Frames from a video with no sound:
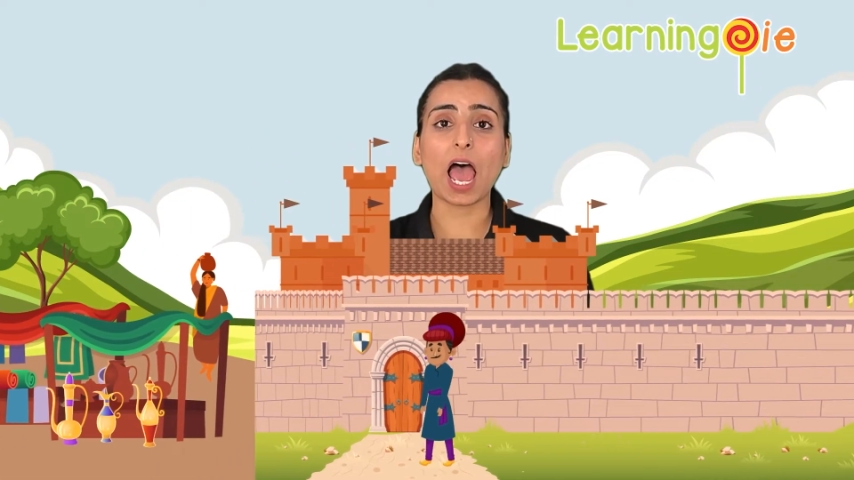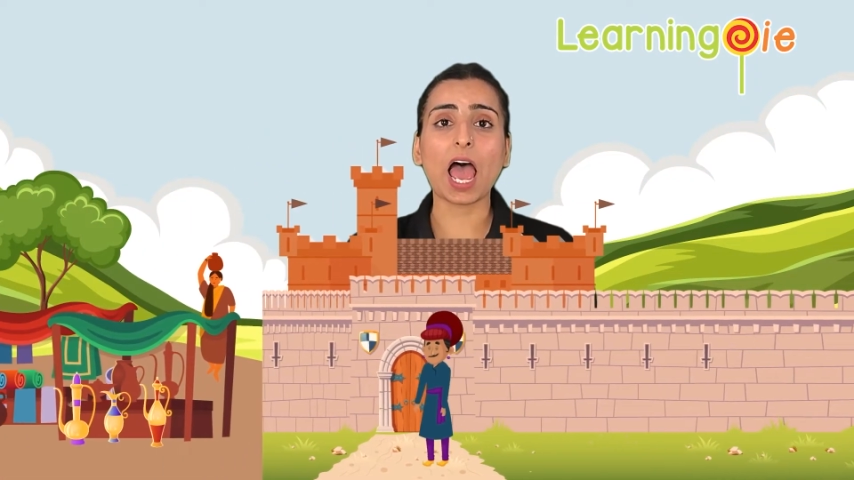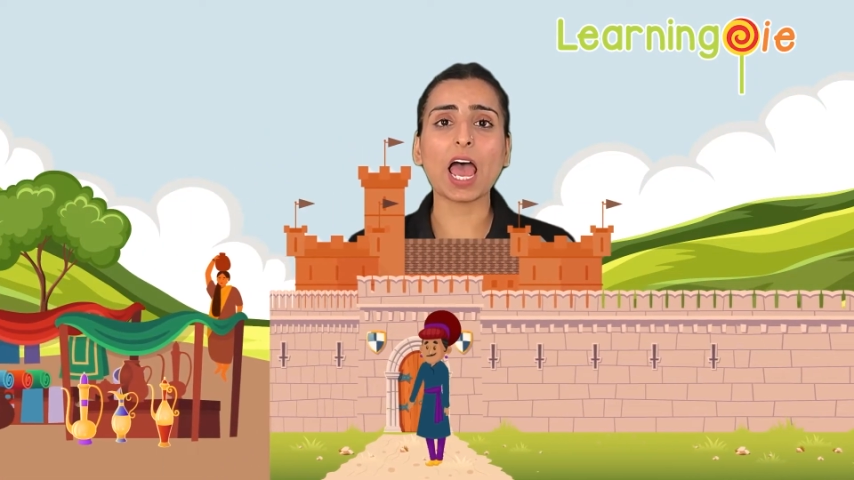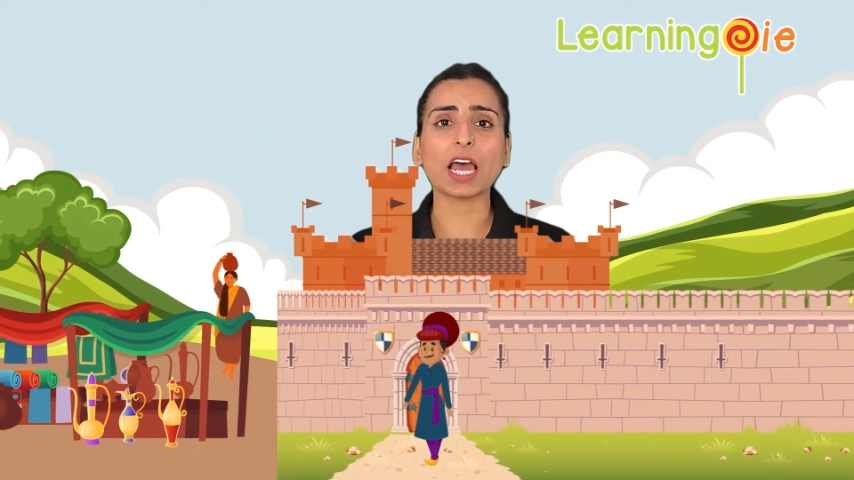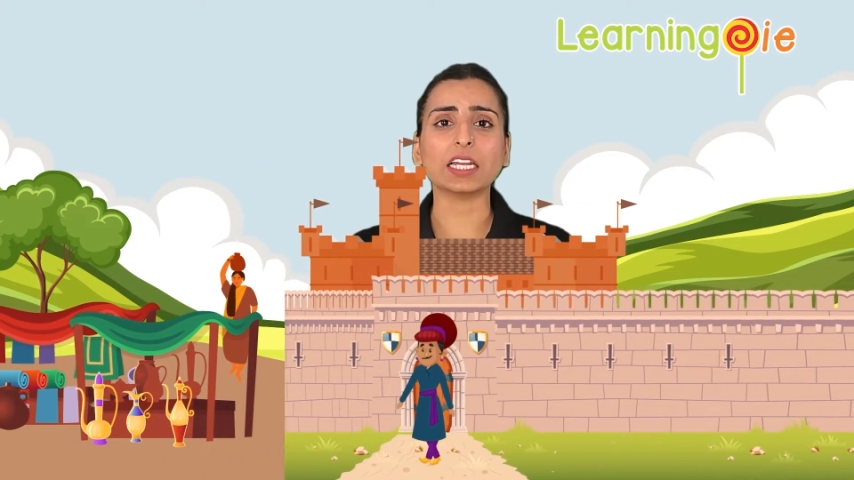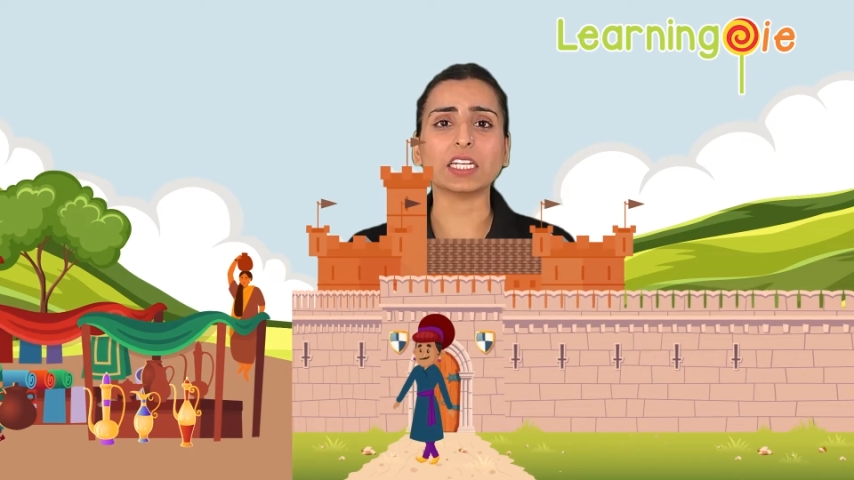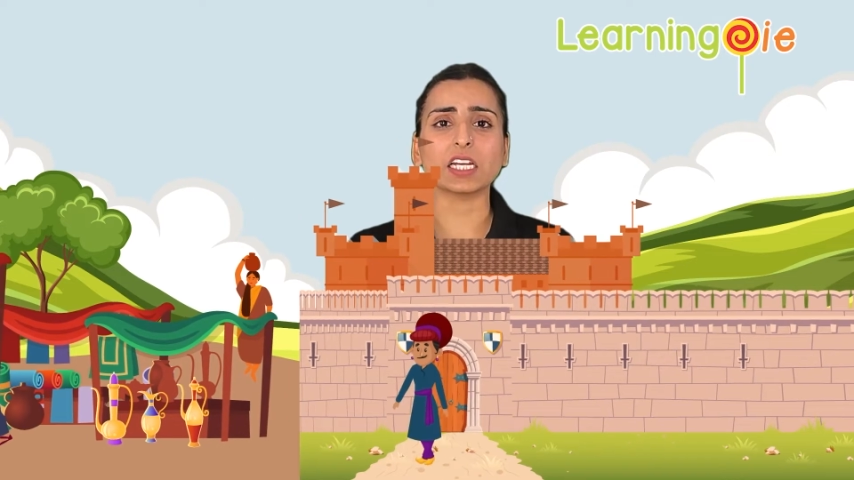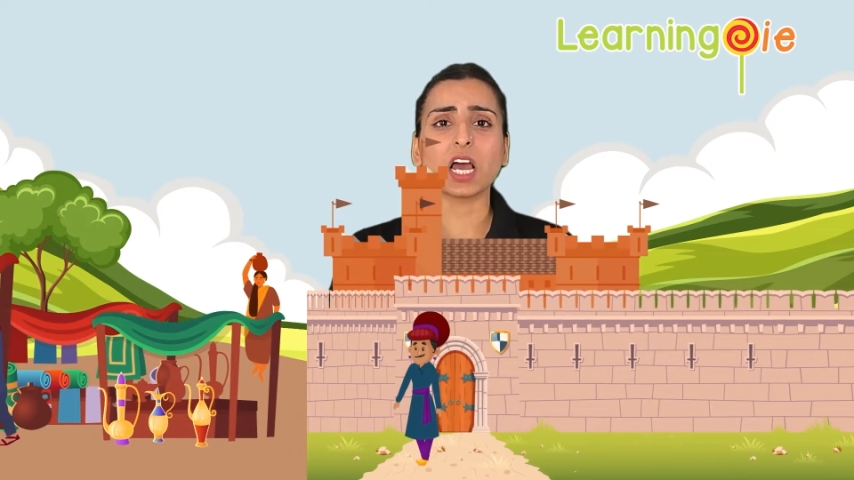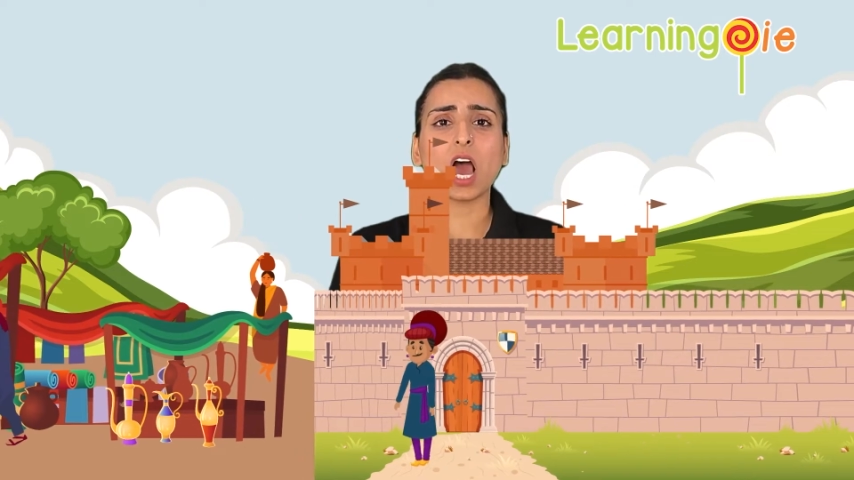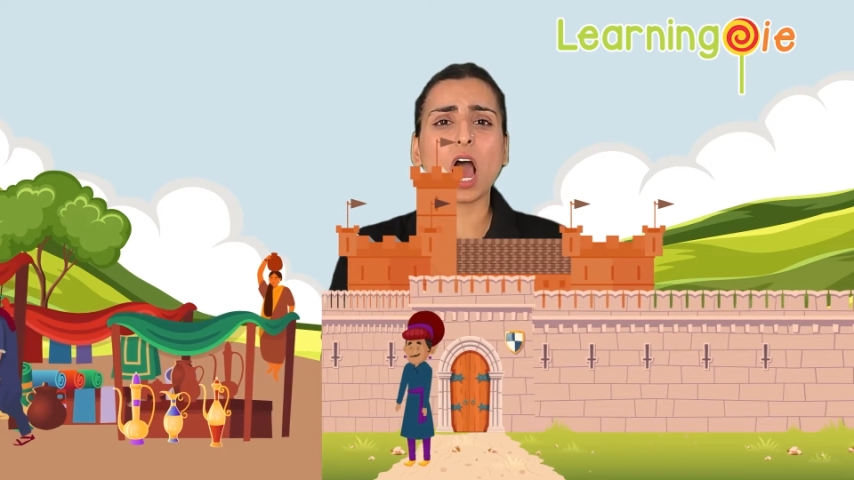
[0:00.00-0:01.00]
And
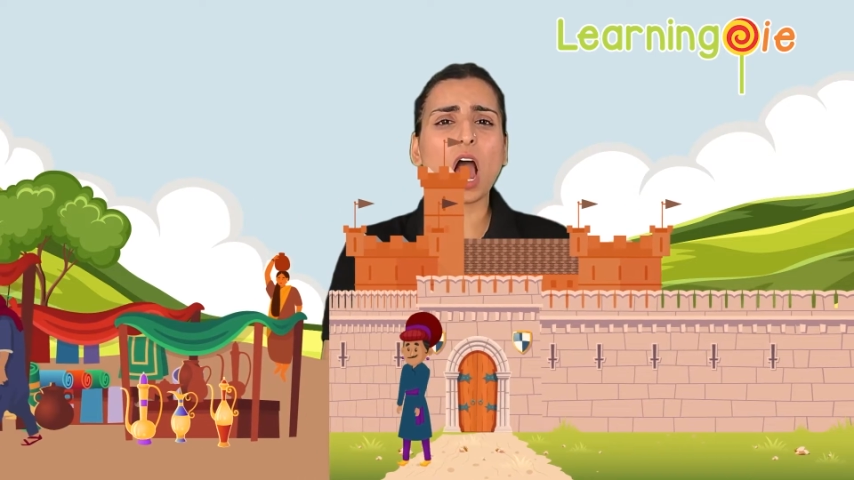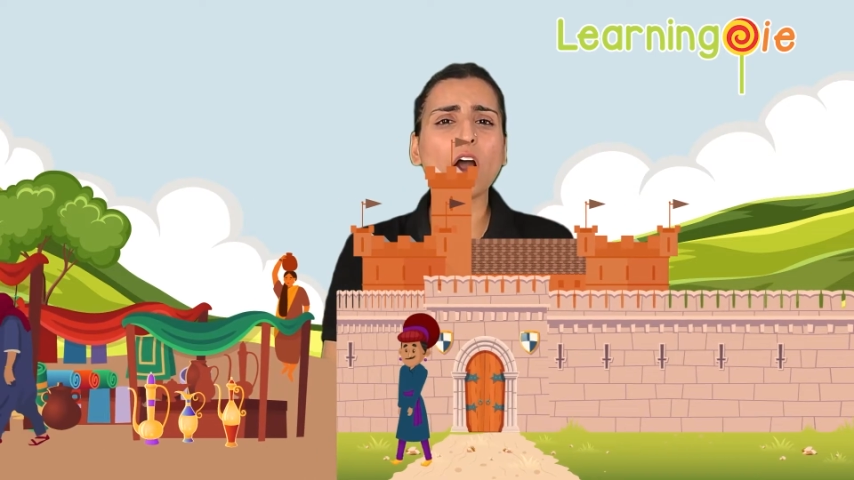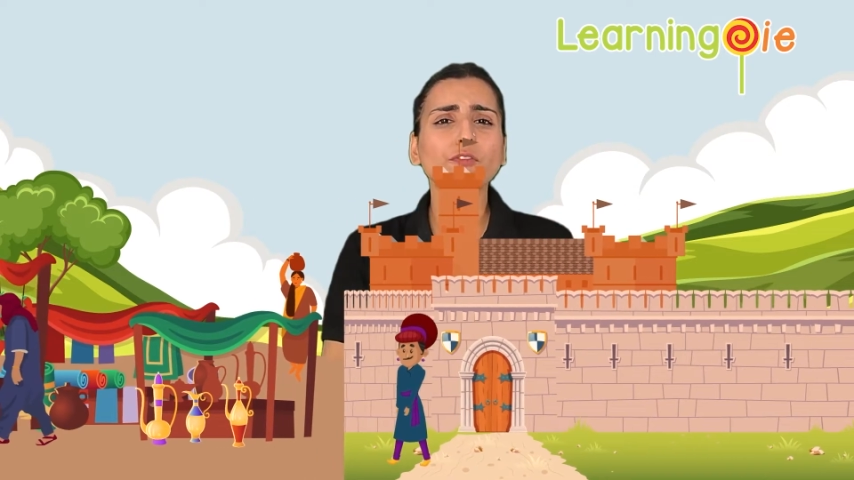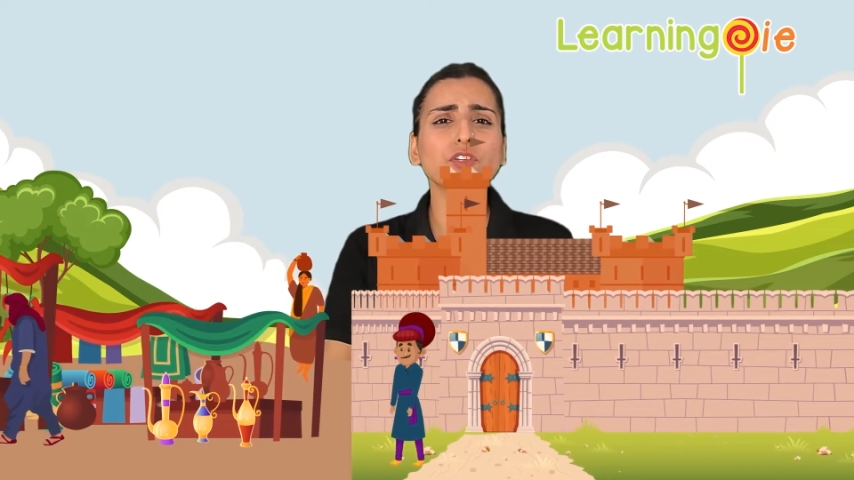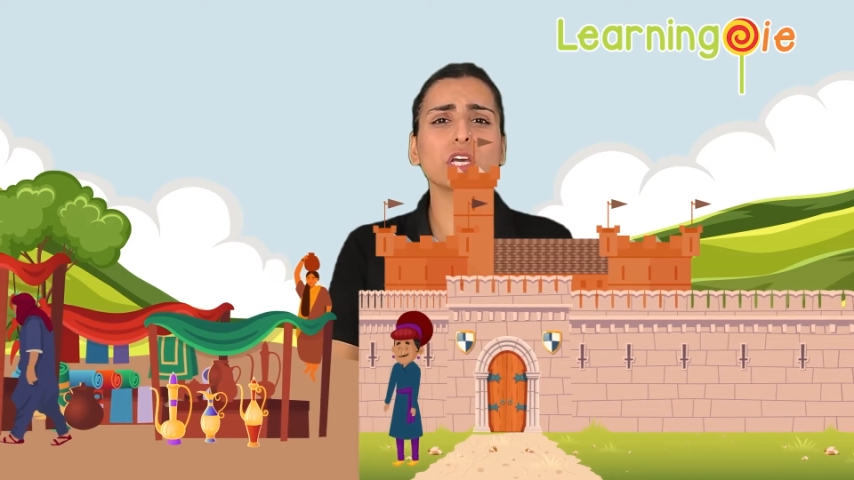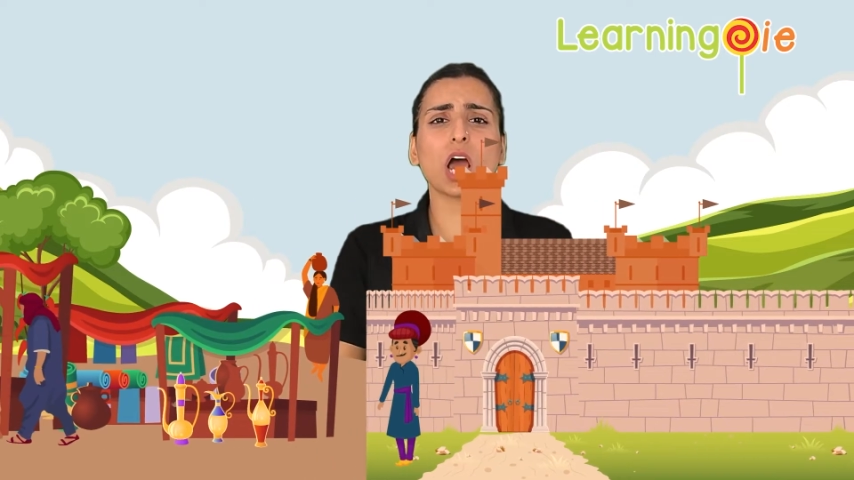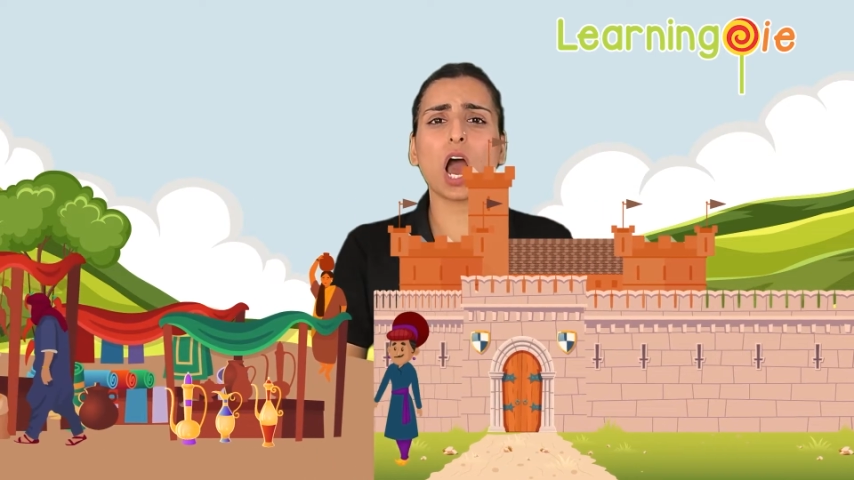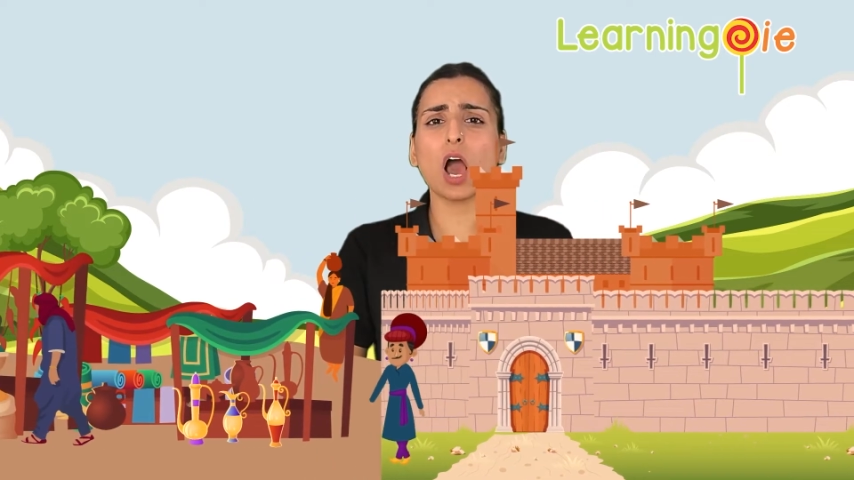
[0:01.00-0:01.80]
after